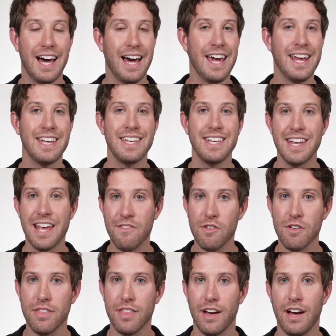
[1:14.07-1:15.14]
I never
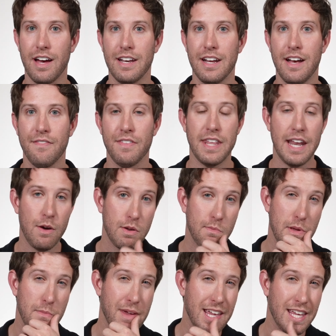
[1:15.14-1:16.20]
thought that I would
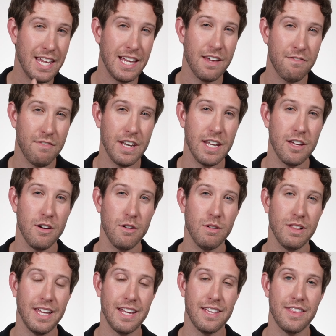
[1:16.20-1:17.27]
be making a video
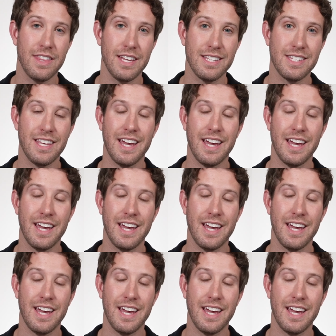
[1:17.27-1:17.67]
like this.